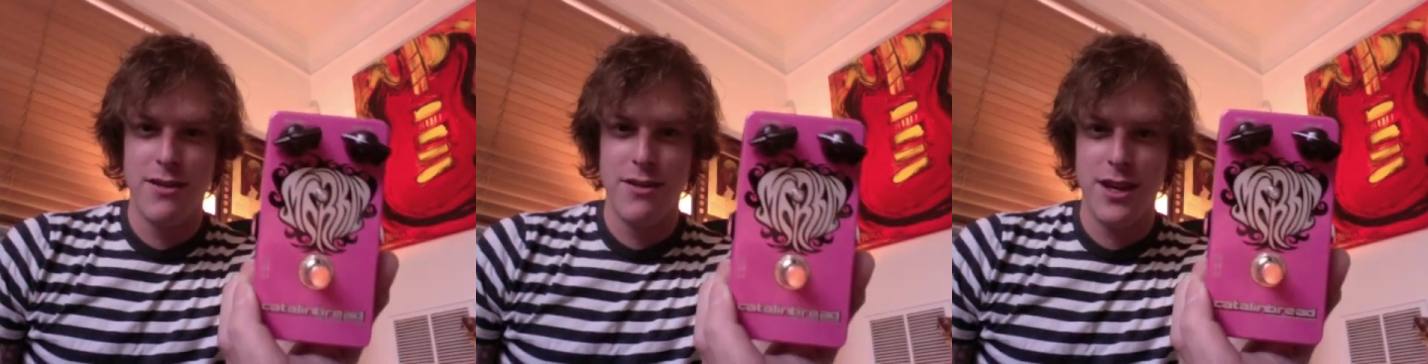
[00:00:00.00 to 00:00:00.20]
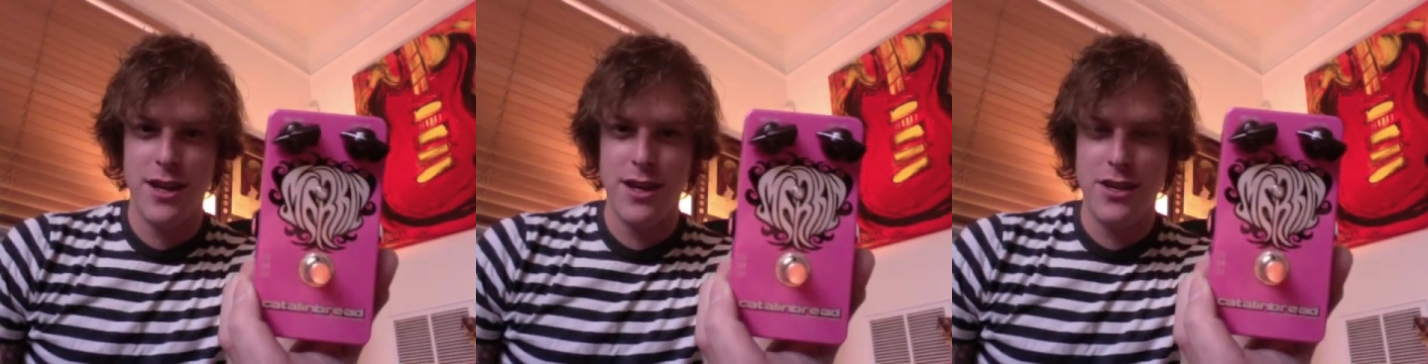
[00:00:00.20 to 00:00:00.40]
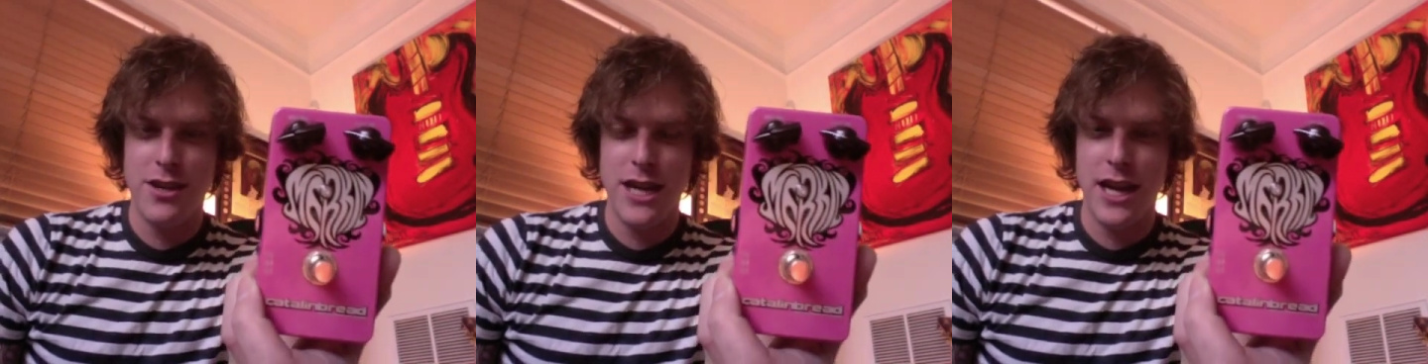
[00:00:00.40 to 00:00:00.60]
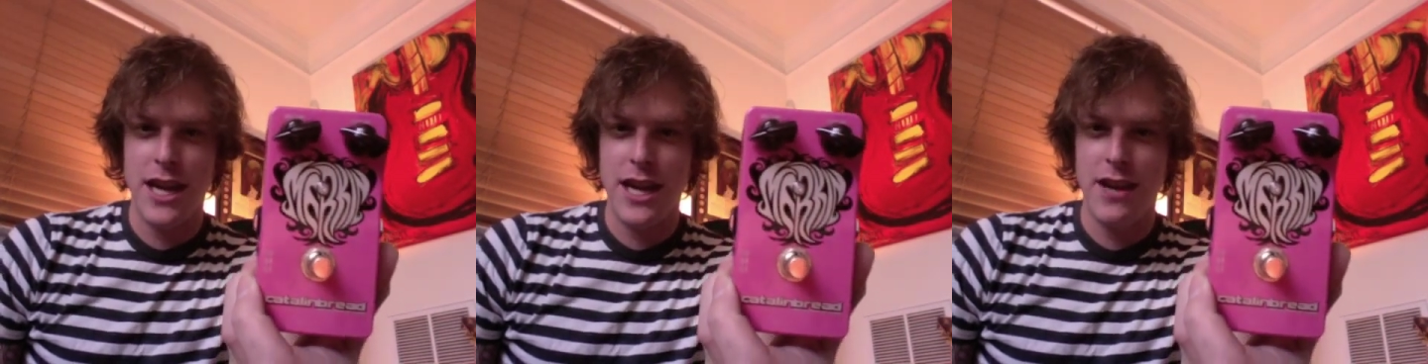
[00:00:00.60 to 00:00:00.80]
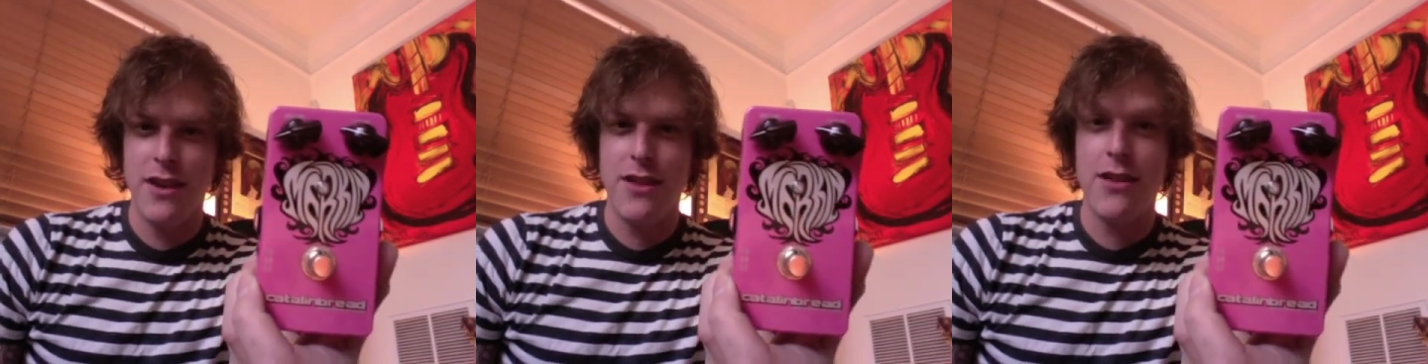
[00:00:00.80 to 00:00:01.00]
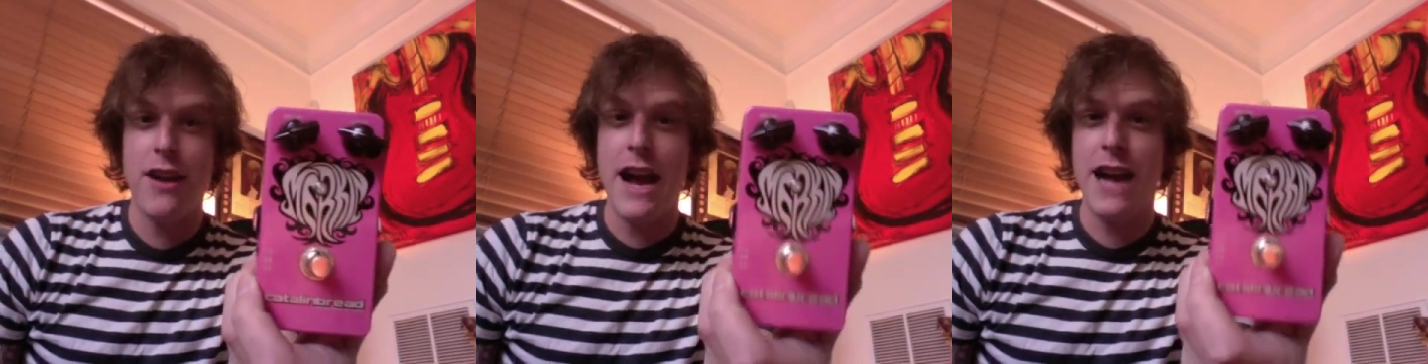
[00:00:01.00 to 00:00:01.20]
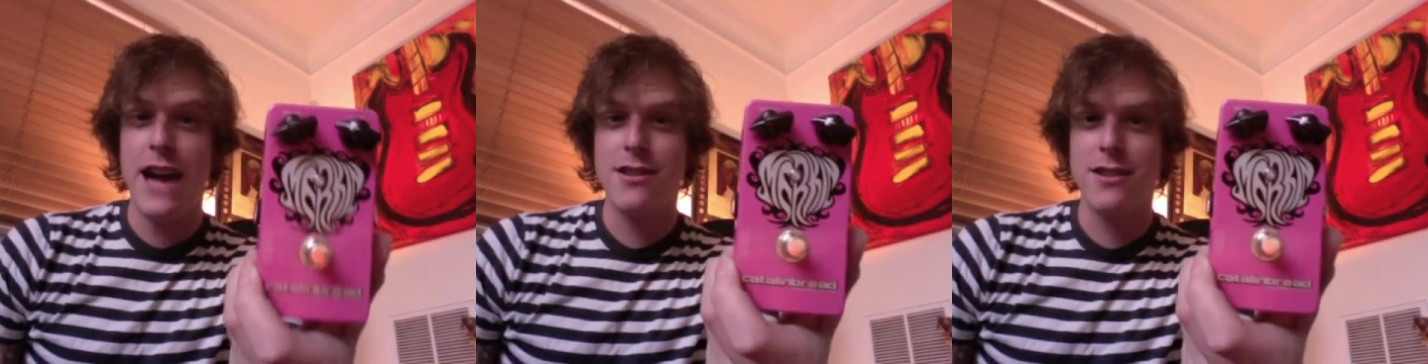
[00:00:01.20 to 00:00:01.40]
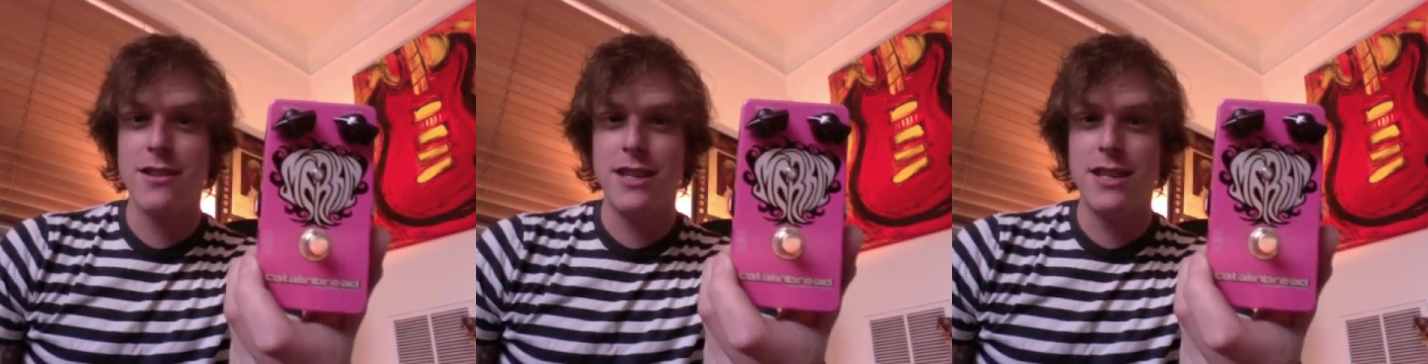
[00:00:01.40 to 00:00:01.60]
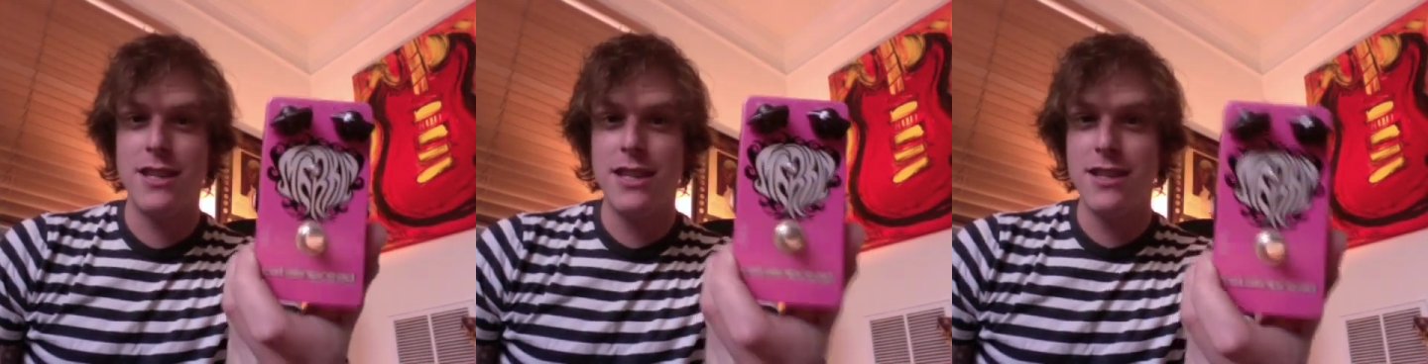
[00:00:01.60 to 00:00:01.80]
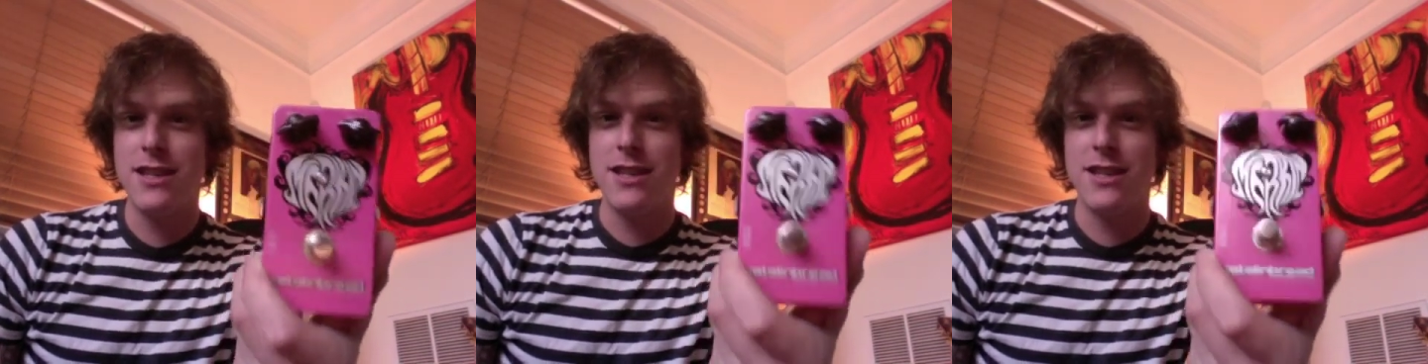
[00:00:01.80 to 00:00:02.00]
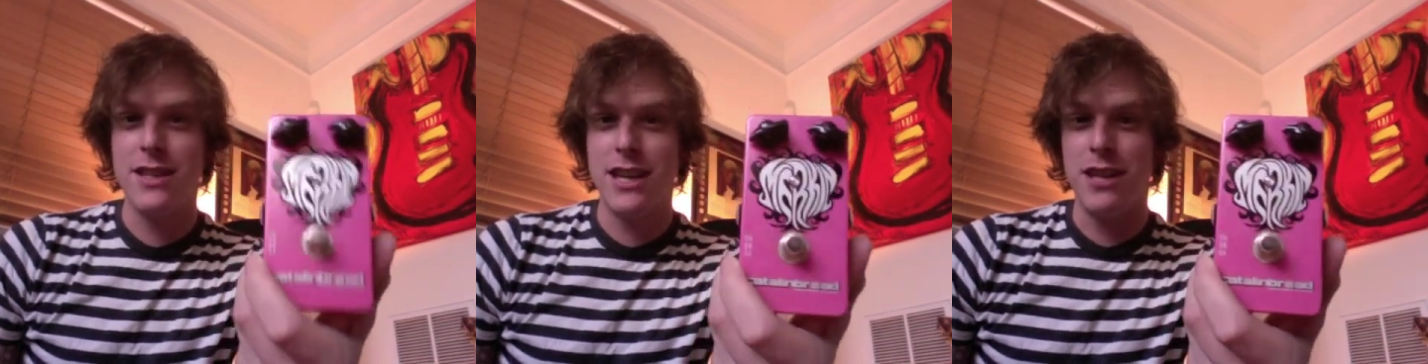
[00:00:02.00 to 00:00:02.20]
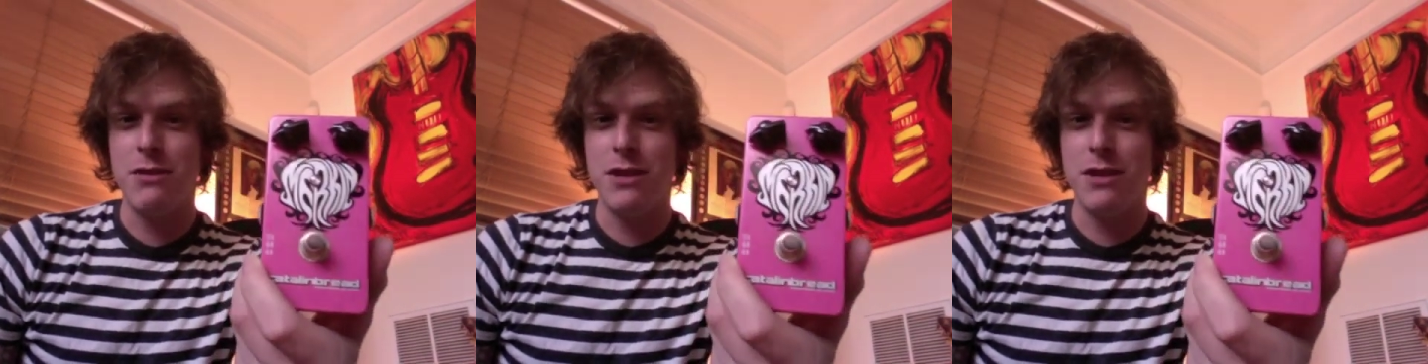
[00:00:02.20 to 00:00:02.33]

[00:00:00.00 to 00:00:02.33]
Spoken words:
You can check it out. They're actually discontinuing this